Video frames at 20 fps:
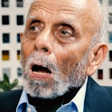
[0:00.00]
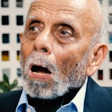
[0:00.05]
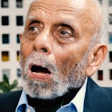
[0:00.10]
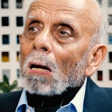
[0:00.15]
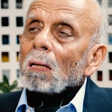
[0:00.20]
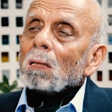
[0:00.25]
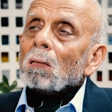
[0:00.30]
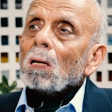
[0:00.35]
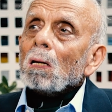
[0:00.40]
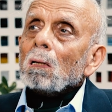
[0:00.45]

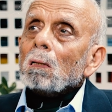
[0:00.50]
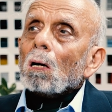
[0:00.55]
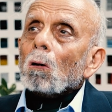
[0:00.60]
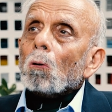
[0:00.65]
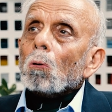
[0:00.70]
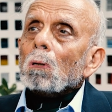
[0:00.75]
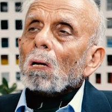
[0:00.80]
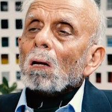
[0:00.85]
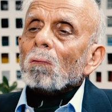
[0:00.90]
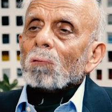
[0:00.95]
I think a
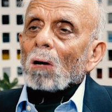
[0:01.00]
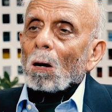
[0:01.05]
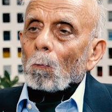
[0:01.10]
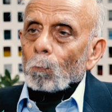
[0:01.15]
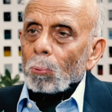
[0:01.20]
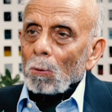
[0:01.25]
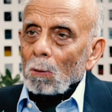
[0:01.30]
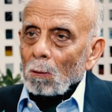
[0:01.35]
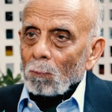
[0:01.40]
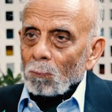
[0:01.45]
good
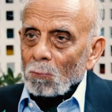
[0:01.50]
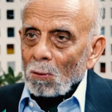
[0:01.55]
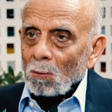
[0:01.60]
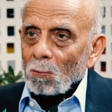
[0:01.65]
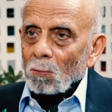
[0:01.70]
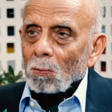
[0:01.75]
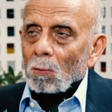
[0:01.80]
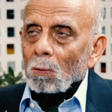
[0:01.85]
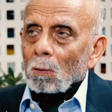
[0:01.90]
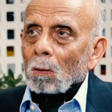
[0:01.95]
example of
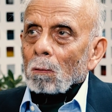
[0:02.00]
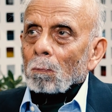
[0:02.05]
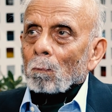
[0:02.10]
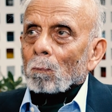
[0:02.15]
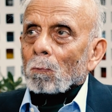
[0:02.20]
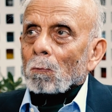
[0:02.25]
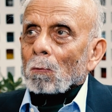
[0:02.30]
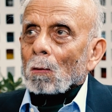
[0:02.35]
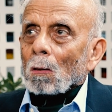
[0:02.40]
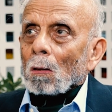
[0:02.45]
this
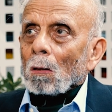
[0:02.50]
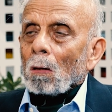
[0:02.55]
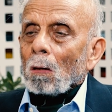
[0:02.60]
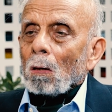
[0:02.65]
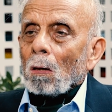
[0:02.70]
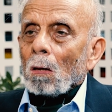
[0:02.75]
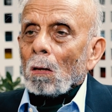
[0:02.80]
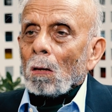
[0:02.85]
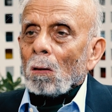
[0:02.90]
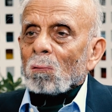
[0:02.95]

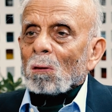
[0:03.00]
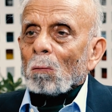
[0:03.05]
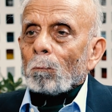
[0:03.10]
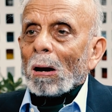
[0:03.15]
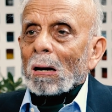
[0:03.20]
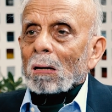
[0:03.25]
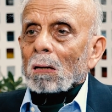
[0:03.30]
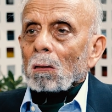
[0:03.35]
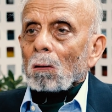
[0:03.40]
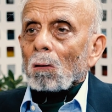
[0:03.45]
is the
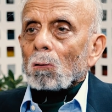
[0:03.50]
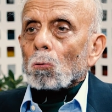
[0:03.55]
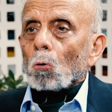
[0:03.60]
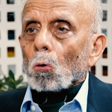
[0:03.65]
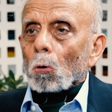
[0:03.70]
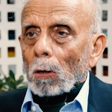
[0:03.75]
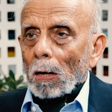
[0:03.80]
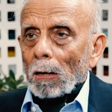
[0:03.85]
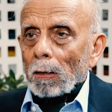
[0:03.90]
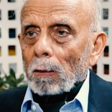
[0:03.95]
Battle of
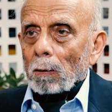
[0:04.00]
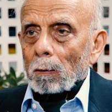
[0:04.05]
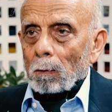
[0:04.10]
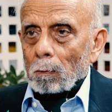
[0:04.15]
Dogra.